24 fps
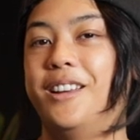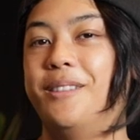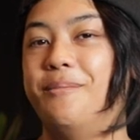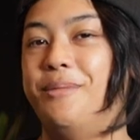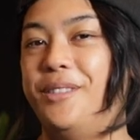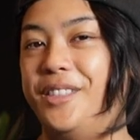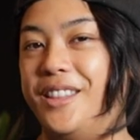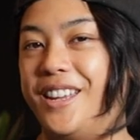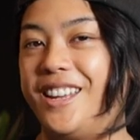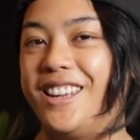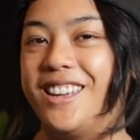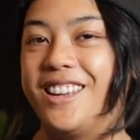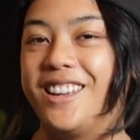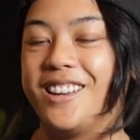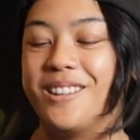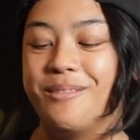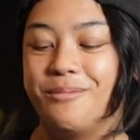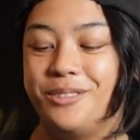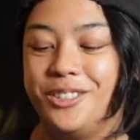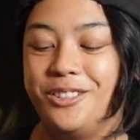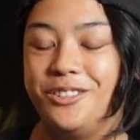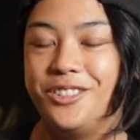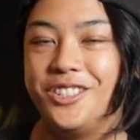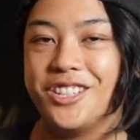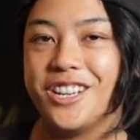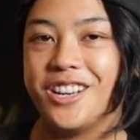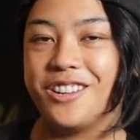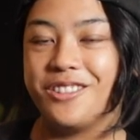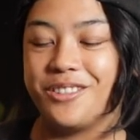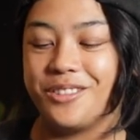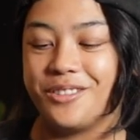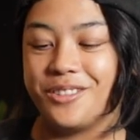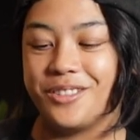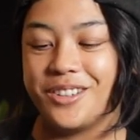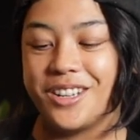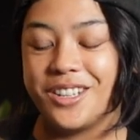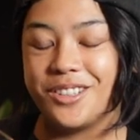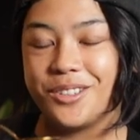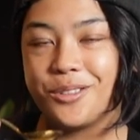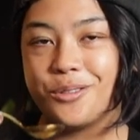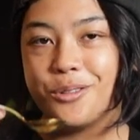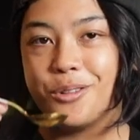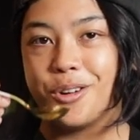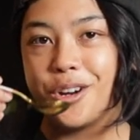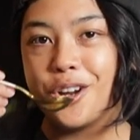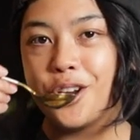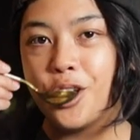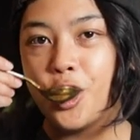I'm thinking I'm too generous when I
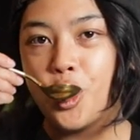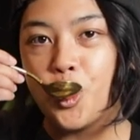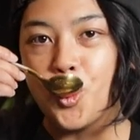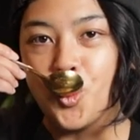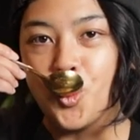score.